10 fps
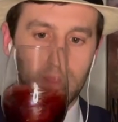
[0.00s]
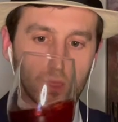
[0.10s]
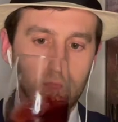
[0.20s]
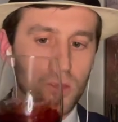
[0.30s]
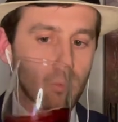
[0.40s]

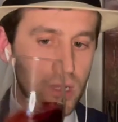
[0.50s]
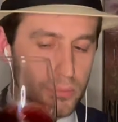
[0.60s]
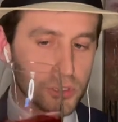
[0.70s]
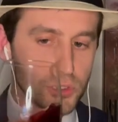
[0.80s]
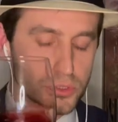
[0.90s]
The wine
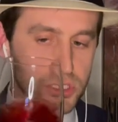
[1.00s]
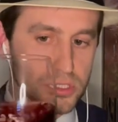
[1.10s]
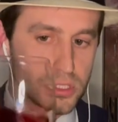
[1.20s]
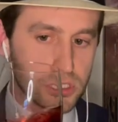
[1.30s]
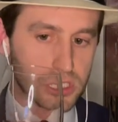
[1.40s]
produces
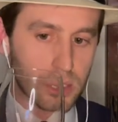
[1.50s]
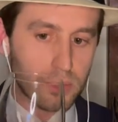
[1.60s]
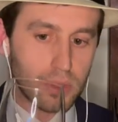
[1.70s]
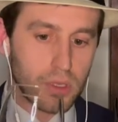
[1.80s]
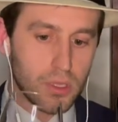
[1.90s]

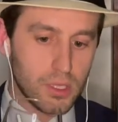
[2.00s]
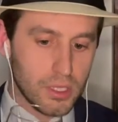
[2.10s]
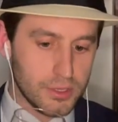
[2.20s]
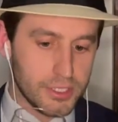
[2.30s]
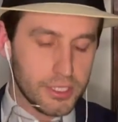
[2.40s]
some
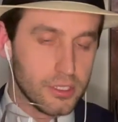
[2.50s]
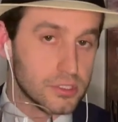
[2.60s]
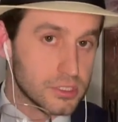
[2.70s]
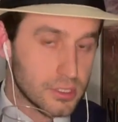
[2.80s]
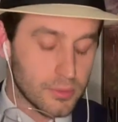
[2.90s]
tears,
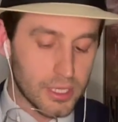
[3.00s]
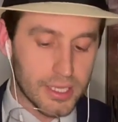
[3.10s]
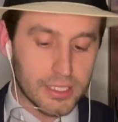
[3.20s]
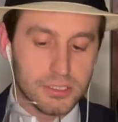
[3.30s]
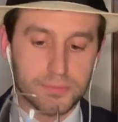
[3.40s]
some
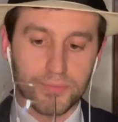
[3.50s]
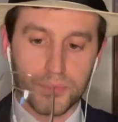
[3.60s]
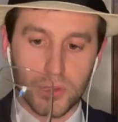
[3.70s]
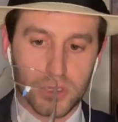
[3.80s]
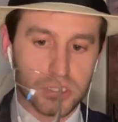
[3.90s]
legs
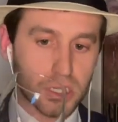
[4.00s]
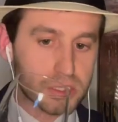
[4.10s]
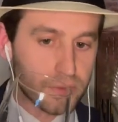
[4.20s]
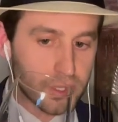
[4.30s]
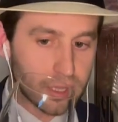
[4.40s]
on the side
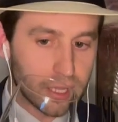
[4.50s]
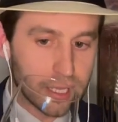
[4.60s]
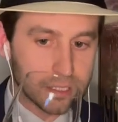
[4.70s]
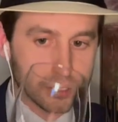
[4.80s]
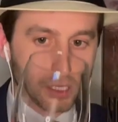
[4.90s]
of the
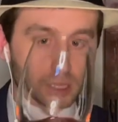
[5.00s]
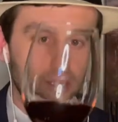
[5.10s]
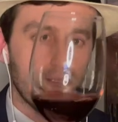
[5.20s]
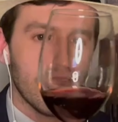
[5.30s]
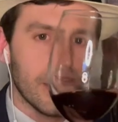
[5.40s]
glass,
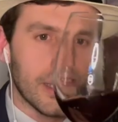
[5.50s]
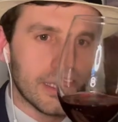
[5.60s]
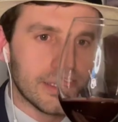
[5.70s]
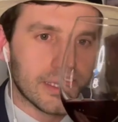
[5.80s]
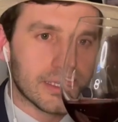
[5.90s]

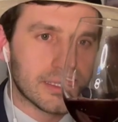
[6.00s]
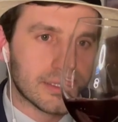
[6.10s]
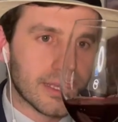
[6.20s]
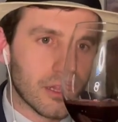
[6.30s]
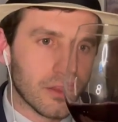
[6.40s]
and they can
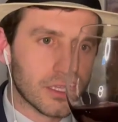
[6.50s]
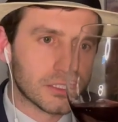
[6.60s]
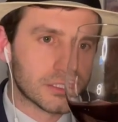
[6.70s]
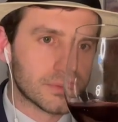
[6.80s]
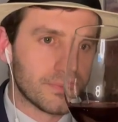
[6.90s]
tell us